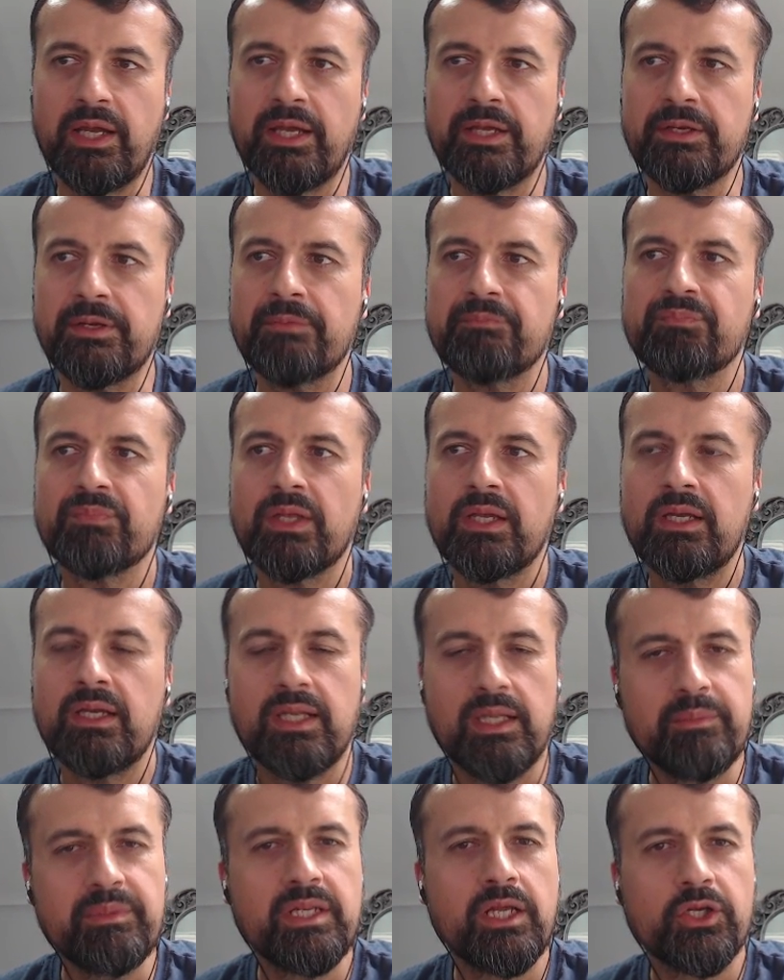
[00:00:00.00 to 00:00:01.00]
And
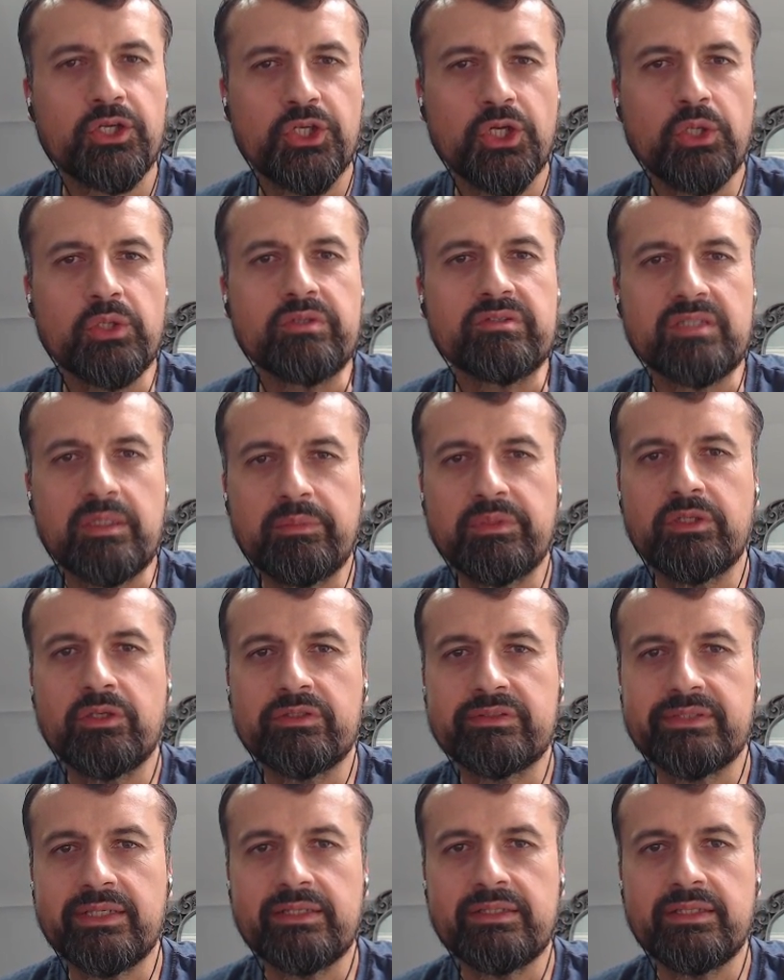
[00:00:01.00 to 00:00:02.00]
let me now show you some of
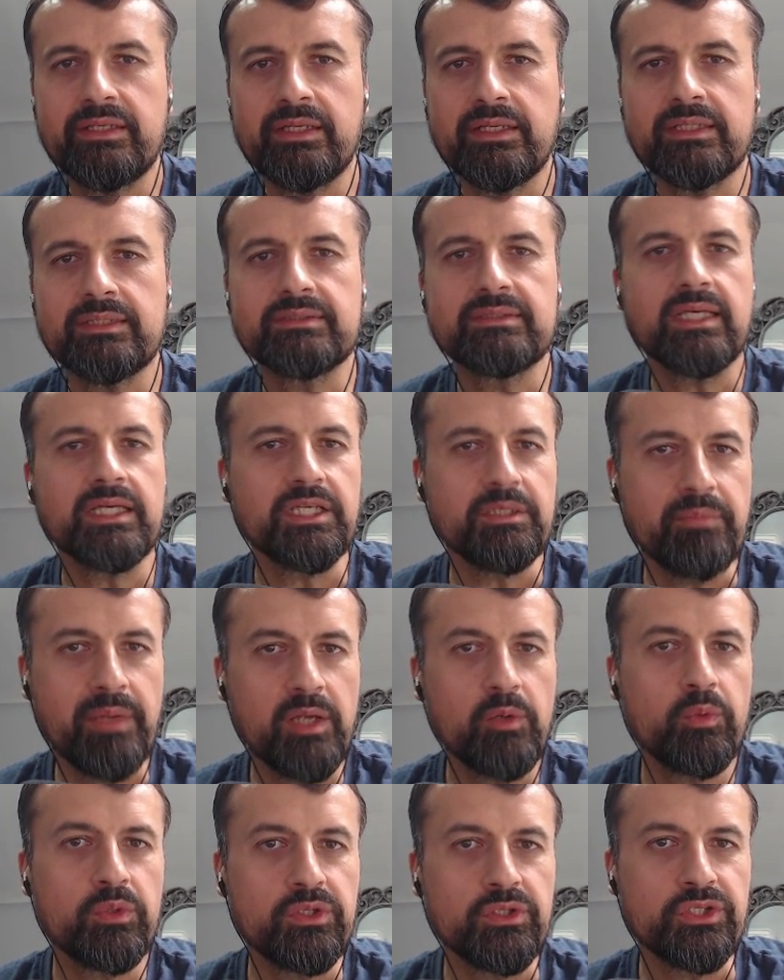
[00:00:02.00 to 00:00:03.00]
those settings that you
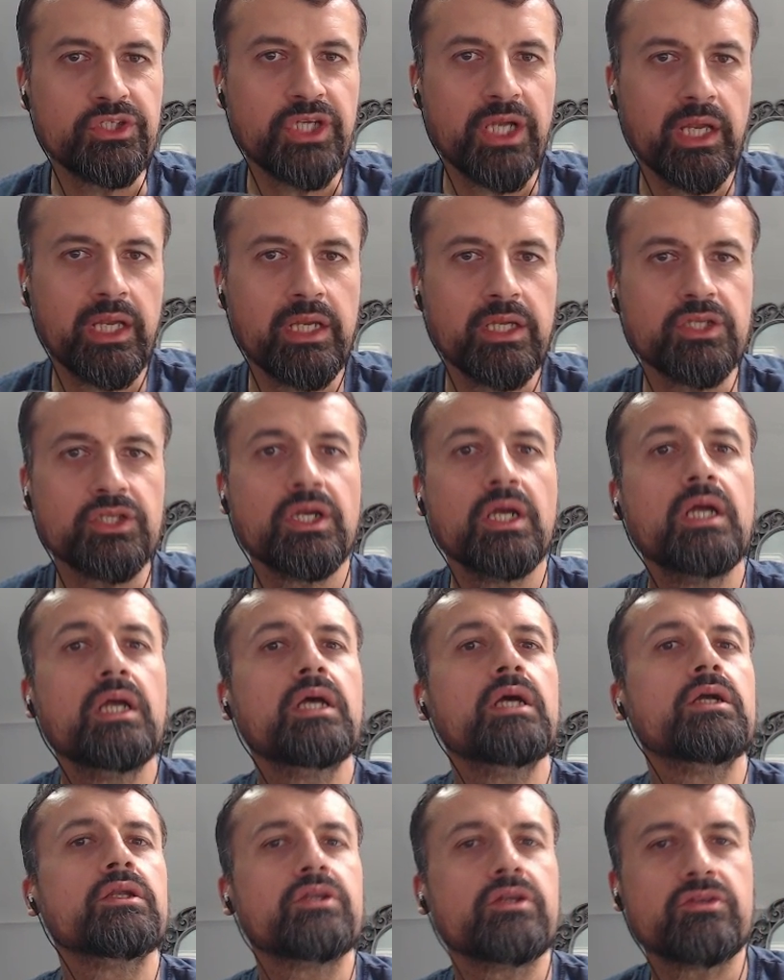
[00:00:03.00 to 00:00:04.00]
may want to change
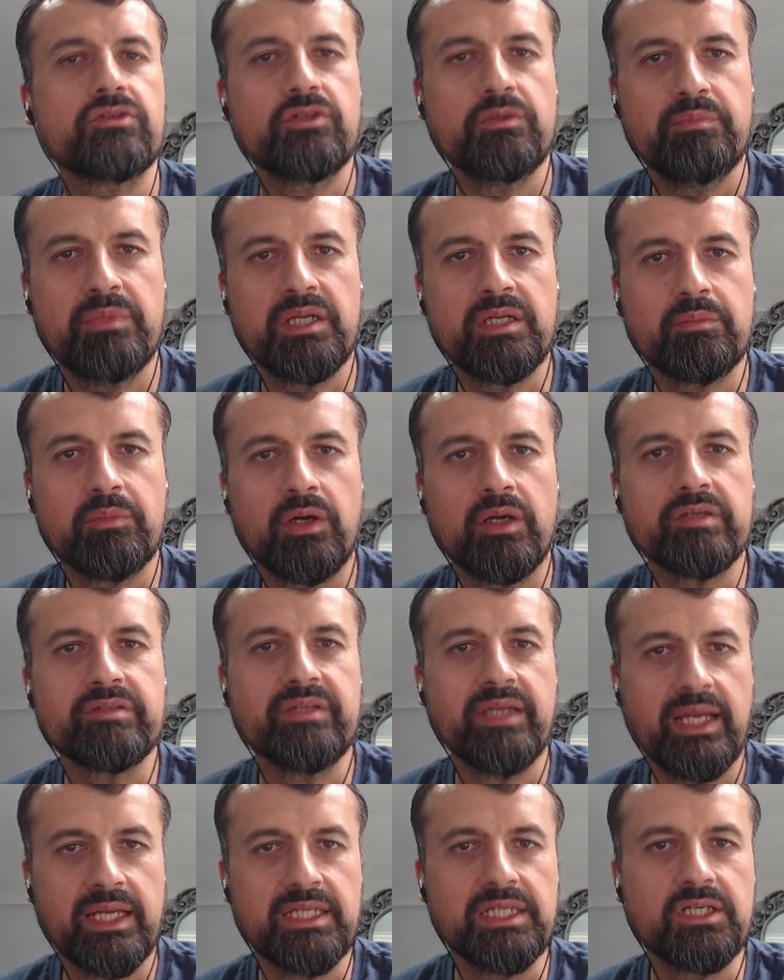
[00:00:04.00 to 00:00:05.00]
just to
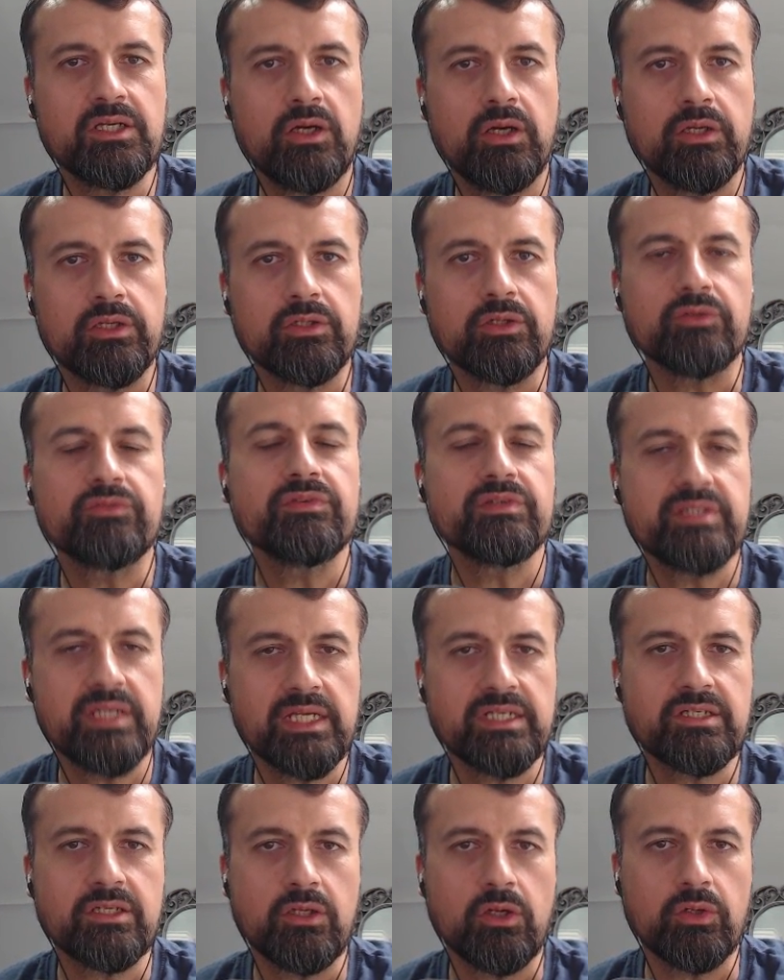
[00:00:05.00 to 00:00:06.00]
minimize any kind of
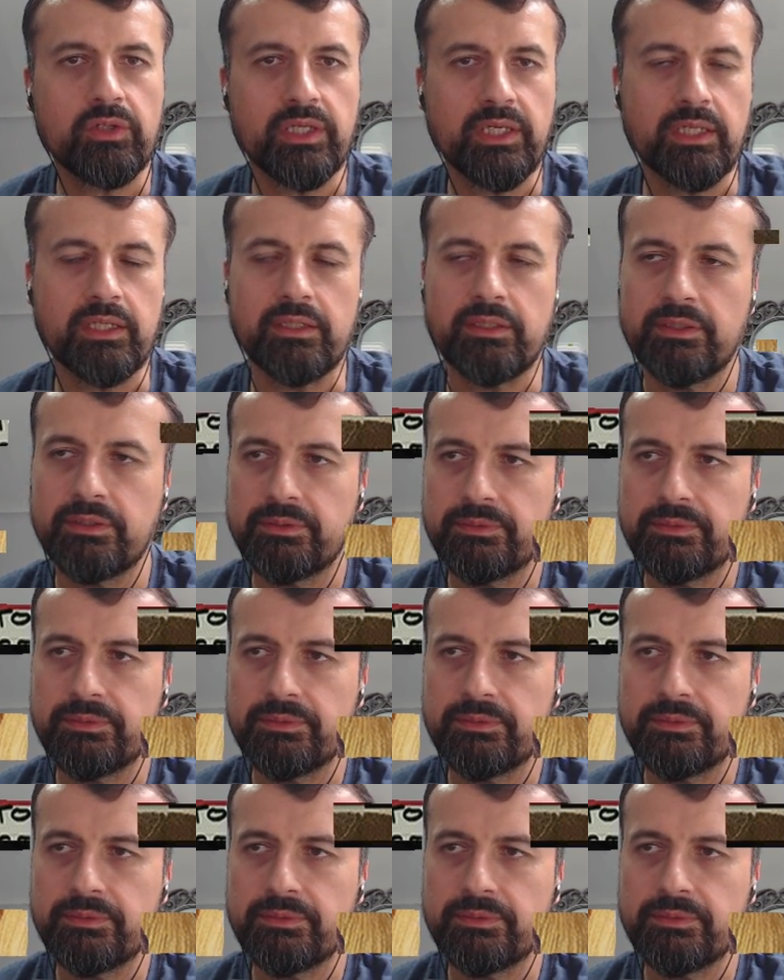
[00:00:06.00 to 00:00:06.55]
data logging.